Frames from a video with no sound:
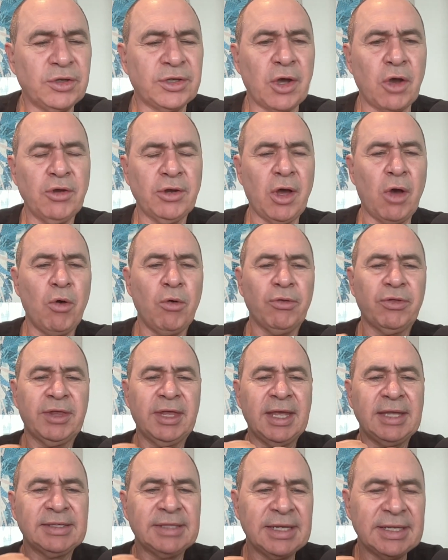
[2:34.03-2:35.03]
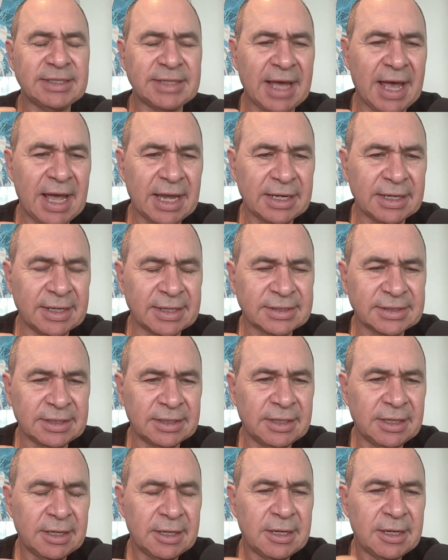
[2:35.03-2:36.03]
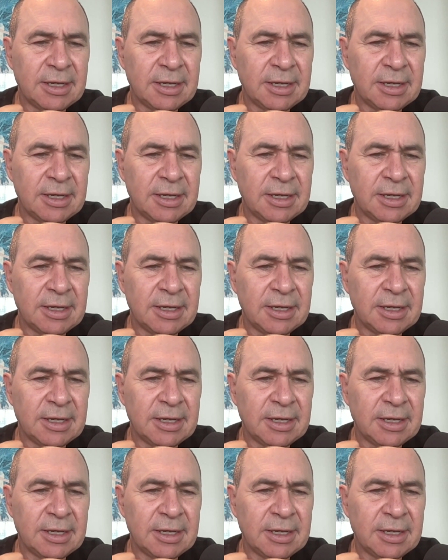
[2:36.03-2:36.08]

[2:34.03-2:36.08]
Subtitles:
Don't hold things in darkness. And